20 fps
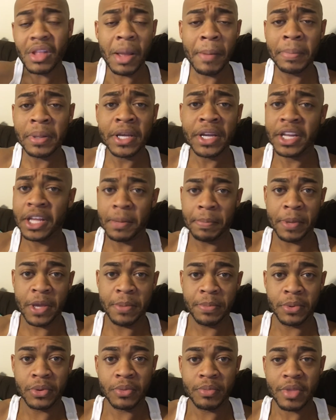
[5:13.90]
Plenty of
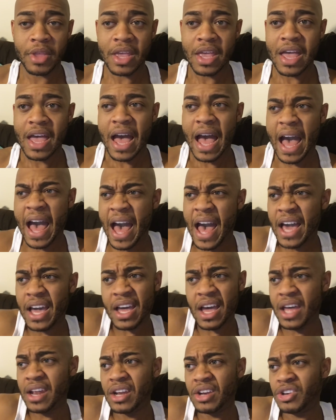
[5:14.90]
people. I
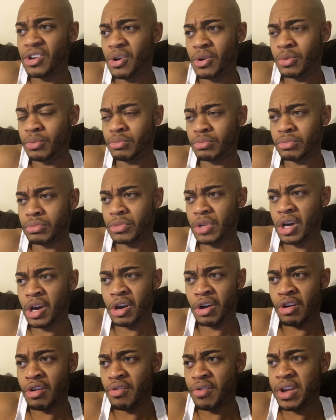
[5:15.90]
kind of don't
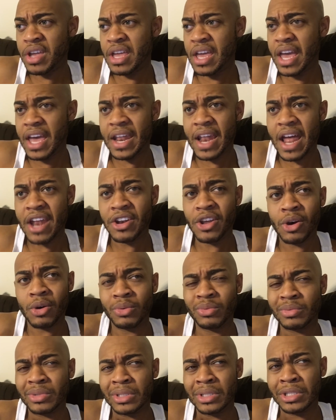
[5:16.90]
agree and I
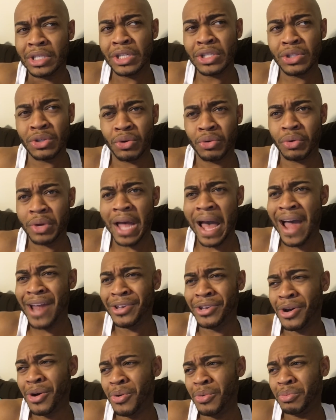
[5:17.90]
don't disagree. I
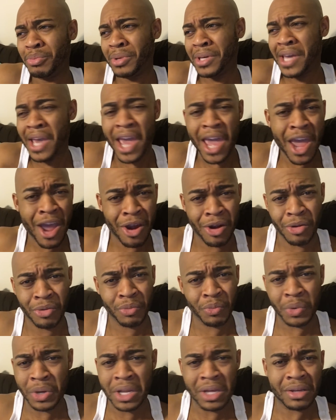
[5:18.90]
don't care
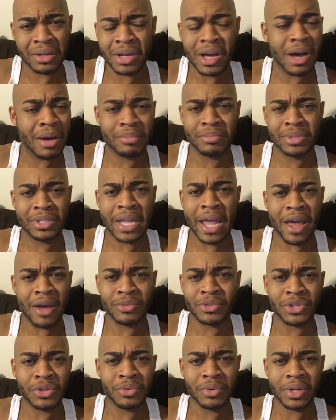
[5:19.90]
when it comes
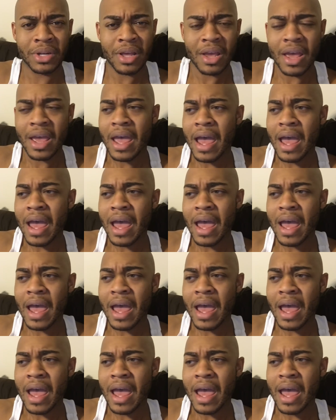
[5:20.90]
down to it.